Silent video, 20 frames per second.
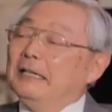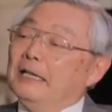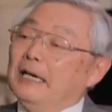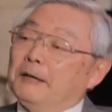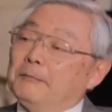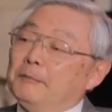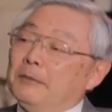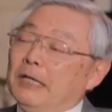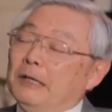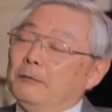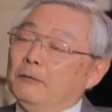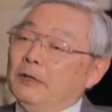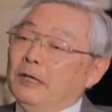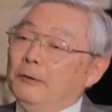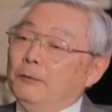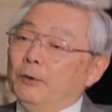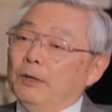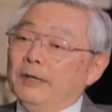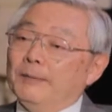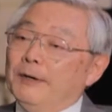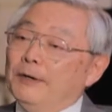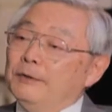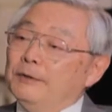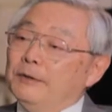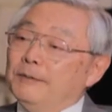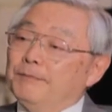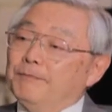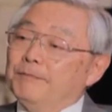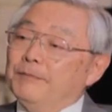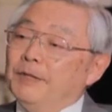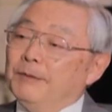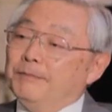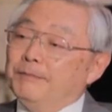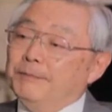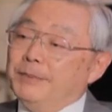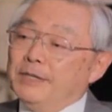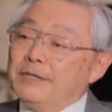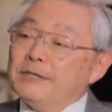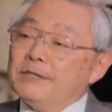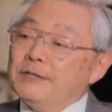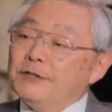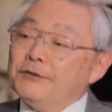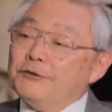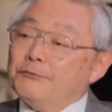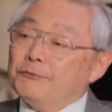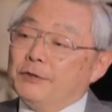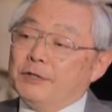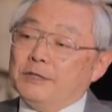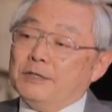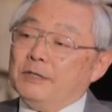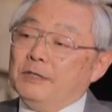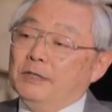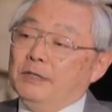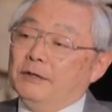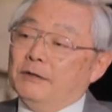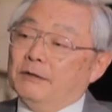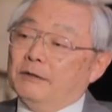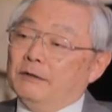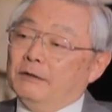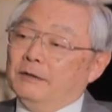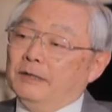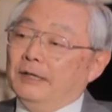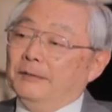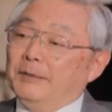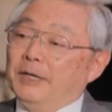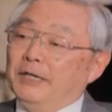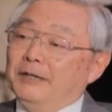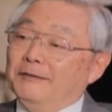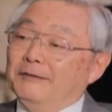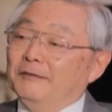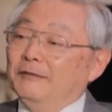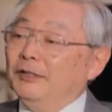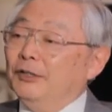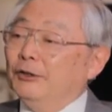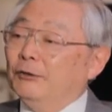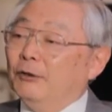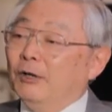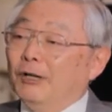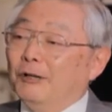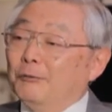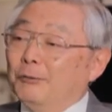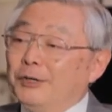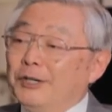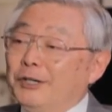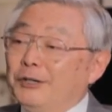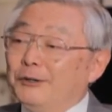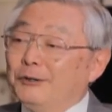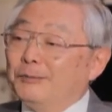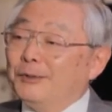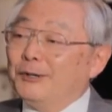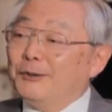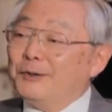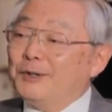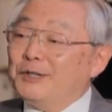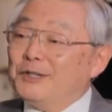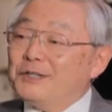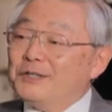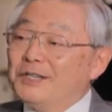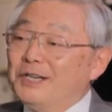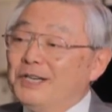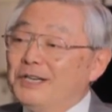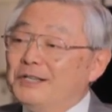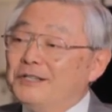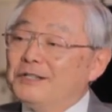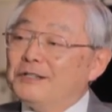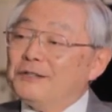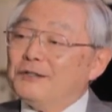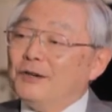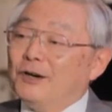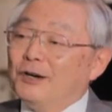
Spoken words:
And what about the business risk here? I mean, all we hear about these days is